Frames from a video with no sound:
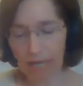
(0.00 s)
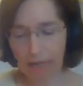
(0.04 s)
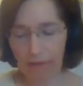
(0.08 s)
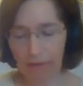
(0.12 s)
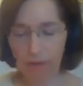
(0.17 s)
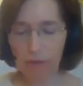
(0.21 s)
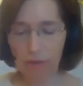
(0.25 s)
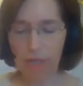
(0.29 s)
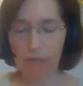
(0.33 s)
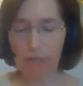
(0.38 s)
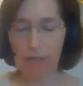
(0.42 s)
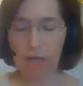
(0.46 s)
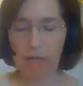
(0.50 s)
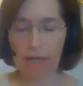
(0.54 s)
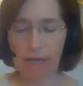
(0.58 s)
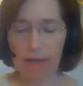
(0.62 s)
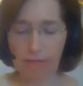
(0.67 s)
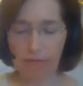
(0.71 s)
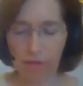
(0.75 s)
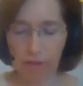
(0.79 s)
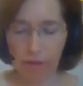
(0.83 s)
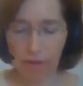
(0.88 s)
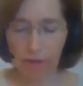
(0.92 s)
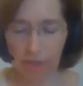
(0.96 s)
after
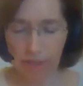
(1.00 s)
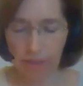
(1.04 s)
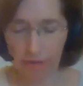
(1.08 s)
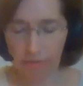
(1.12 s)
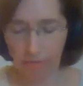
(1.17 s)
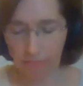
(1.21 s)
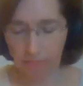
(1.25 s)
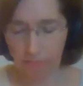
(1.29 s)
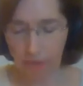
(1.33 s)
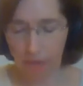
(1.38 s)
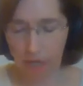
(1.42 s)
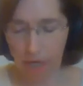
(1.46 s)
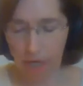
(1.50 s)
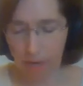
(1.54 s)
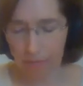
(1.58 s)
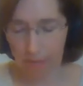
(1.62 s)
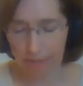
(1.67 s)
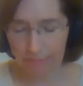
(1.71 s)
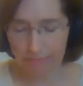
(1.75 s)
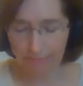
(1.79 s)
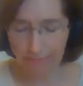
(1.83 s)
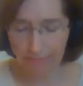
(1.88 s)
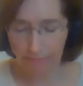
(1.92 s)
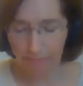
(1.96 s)
the comma.